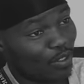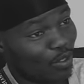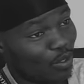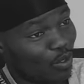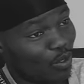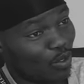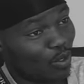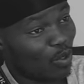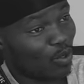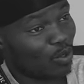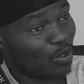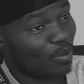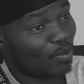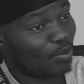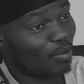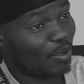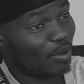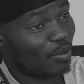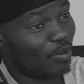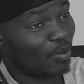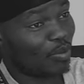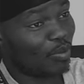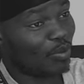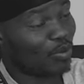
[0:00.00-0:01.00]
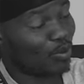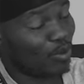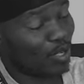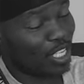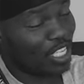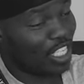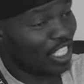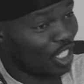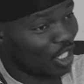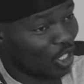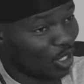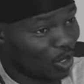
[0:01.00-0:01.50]
to those people who
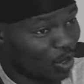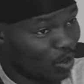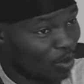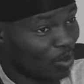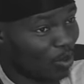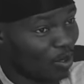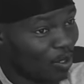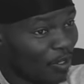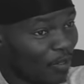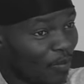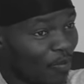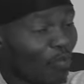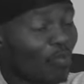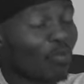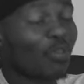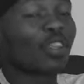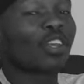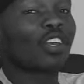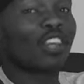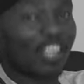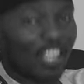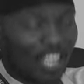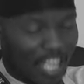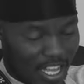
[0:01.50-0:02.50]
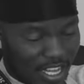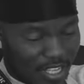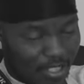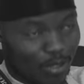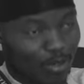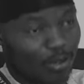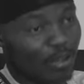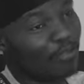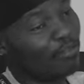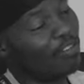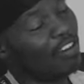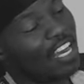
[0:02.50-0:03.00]
clean yeah, shoes. Those guys who clean shoes. Yeah,
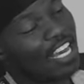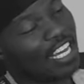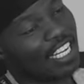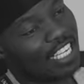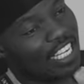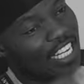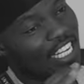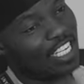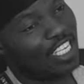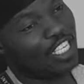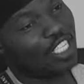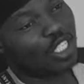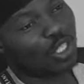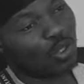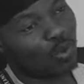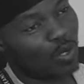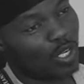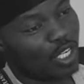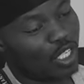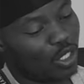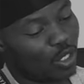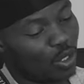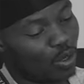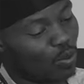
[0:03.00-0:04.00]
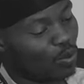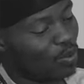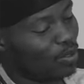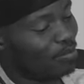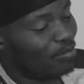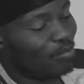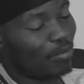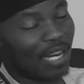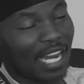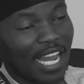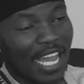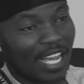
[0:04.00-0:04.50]
so if I had any suede shoes,
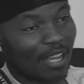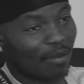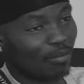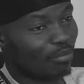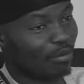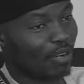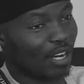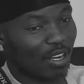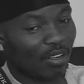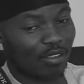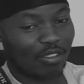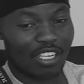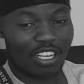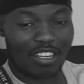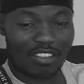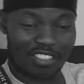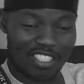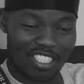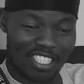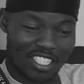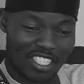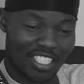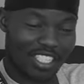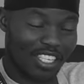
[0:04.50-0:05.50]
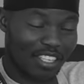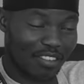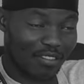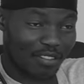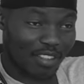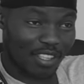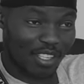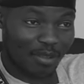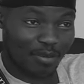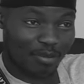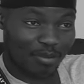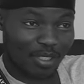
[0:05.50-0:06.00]
black, brown, I'll just
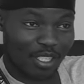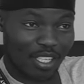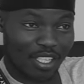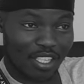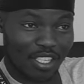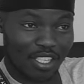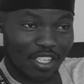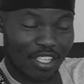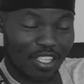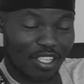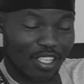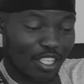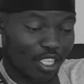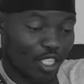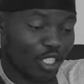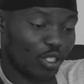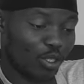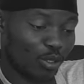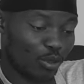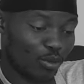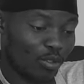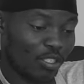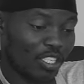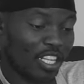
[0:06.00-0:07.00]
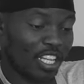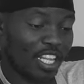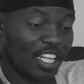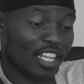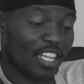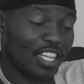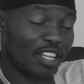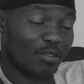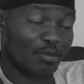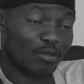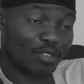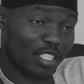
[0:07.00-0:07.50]
give them the, the shoes and
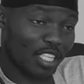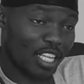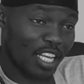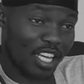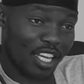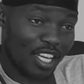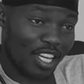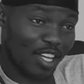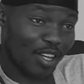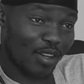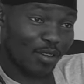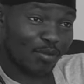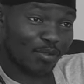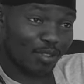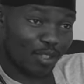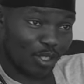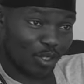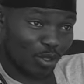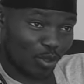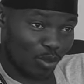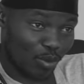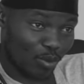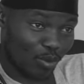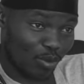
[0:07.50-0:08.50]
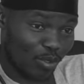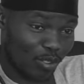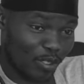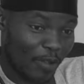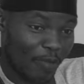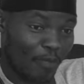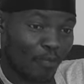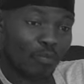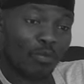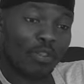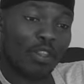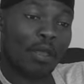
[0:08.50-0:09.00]
then they will take care of the shoes.
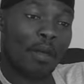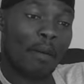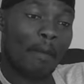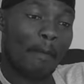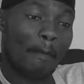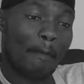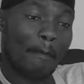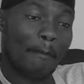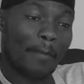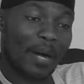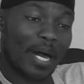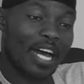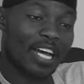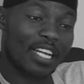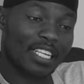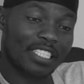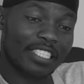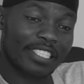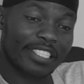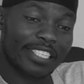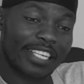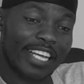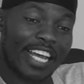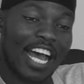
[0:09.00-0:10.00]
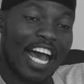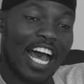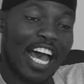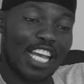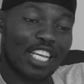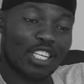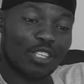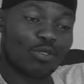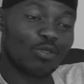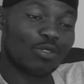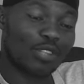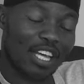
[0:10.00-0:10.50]
But I
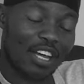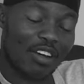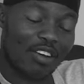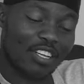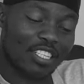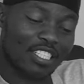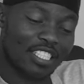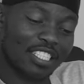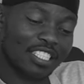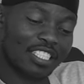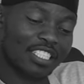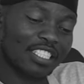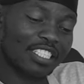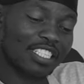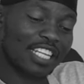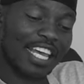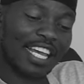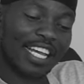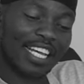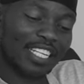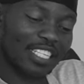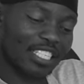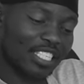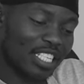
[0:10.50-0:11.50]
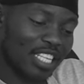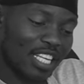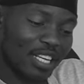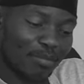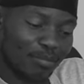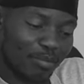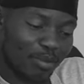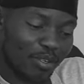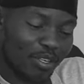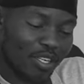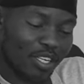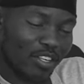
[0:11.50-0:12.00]
knew that was like a
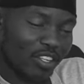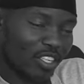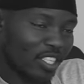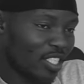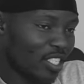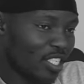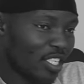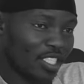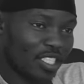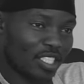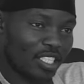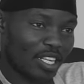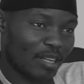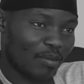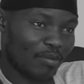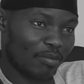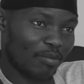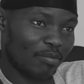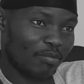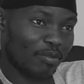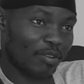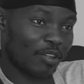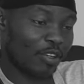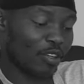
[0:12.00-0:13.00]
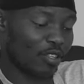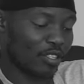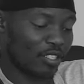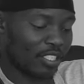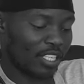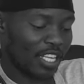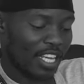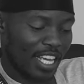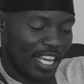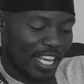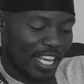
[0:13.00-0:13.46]
temporary setup because